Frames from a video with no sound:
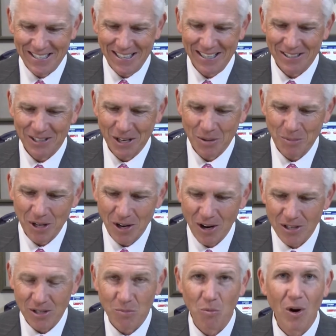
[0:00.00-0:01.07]
It's going to be
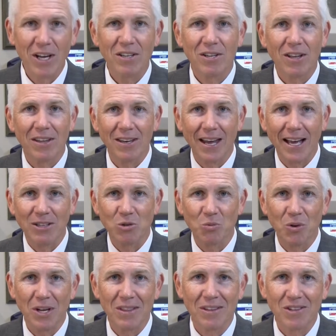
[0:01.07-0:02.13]
awesome. Wait till the Nats
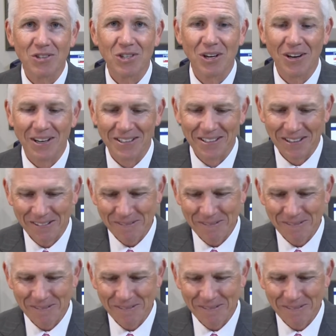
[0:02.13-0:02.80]
win the series.